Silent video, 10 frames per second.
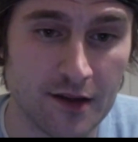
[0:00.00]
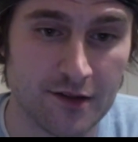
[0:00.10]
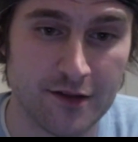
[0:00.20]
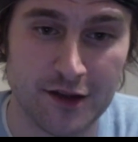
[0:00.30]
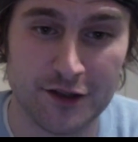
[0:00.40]

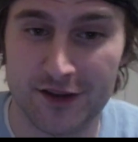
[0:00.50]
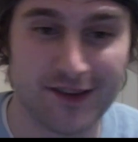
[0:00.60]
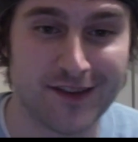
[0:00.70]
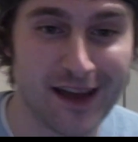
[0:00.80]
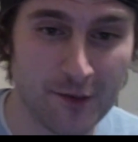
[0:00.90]
It's the
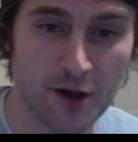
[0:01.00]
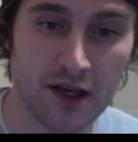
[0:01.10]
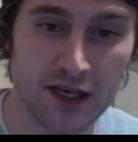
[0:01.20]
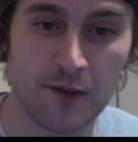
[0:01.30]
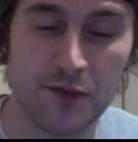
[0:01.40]
same
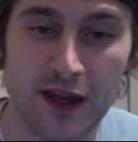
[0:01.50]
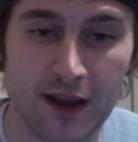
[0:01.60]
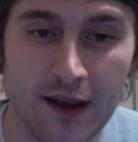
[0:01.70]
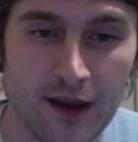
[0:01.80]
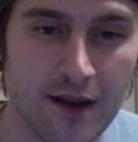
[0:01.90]
goddamn
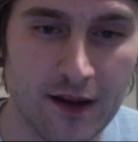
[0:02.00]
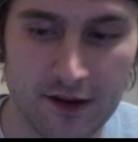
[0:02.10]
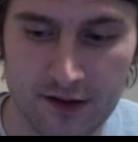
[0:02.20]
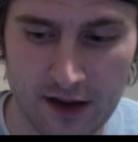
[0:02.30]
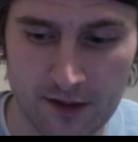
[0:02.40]
thing.
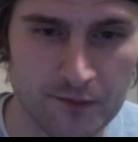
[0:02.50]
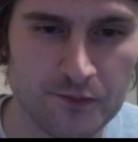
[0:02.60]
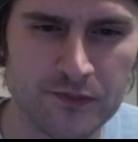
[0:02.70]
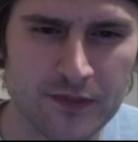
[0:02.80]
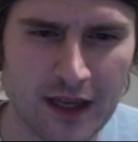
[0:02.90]
It's
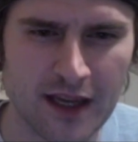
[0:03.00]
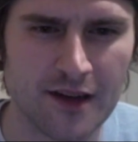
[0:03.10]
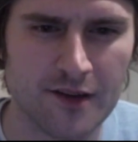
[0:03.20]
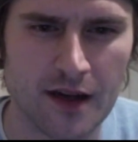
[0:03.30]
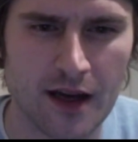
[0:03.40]

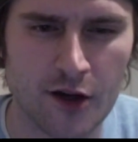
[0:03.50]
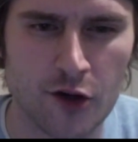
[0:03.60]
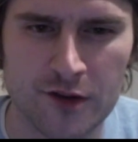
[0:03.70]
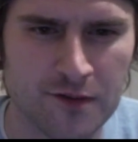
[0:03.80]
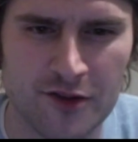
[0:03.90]

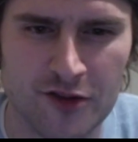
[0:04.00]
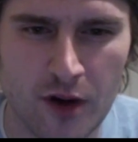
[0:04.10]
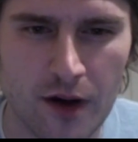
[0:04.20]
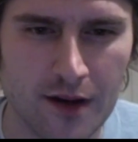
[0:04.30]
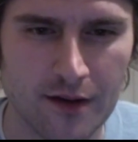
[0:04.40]
Gustafsson
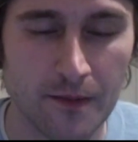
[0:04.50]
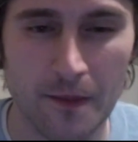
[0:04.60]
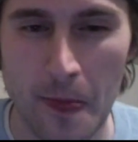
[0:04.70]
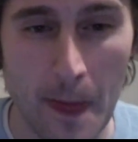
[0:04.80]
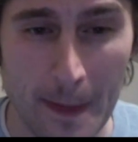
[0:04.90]
Shogun.
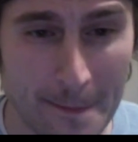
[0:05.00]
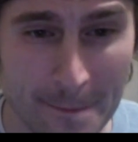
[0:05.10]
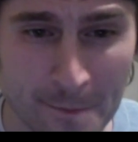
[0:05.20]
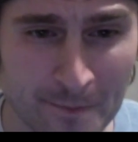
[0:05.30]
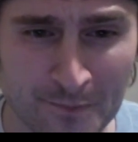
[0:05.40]

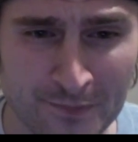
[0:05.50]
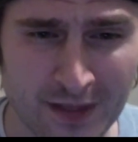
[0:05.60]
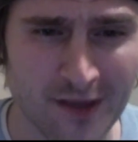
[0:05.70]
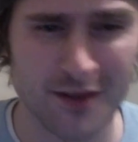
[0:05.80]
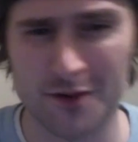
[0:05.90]

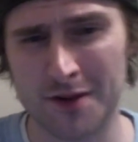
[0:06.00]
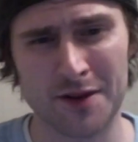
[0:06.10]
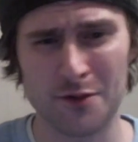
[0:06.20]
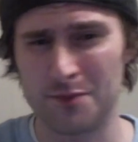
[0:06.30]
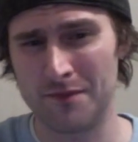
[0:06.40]

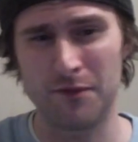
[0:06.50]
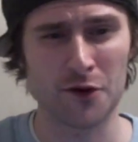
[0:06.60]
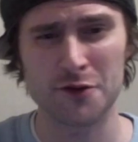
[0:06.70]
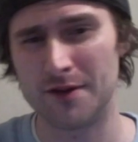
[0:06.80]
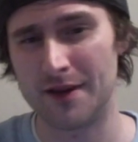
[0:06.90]
They're
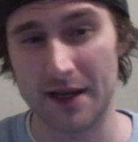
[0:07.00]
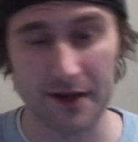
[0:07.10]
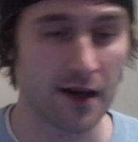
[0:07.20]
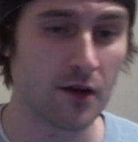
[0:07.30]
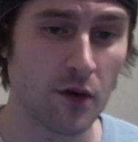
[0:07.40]
virtually
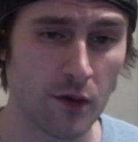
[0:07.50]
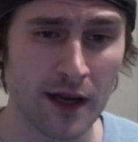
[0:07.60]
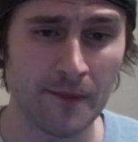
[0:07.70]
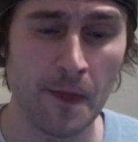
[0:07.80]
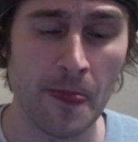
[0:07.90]
identical,
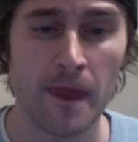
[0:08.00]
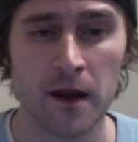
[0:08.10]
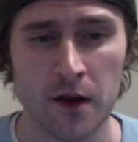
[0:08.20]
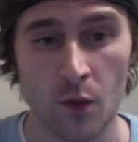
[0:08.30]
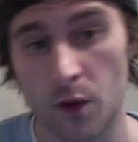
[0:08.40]
right?
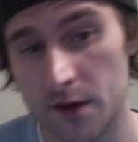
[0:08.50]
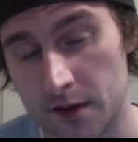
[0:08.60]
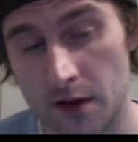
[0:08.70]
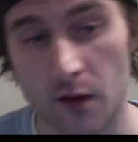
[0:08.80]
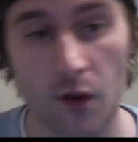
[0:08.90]
One's
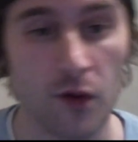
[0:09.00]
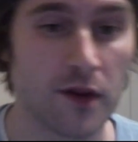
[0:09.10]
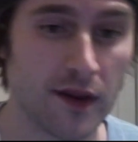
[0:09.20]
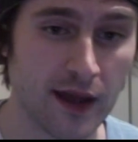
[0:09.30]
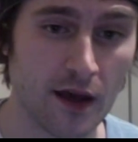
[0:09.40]
a little older
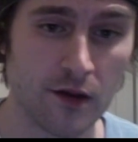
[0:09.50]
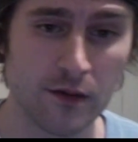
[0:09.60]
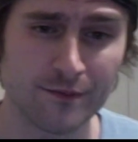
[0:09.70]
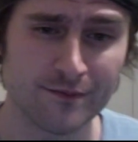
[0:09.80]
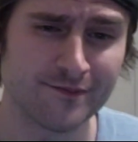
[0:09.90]
than the other.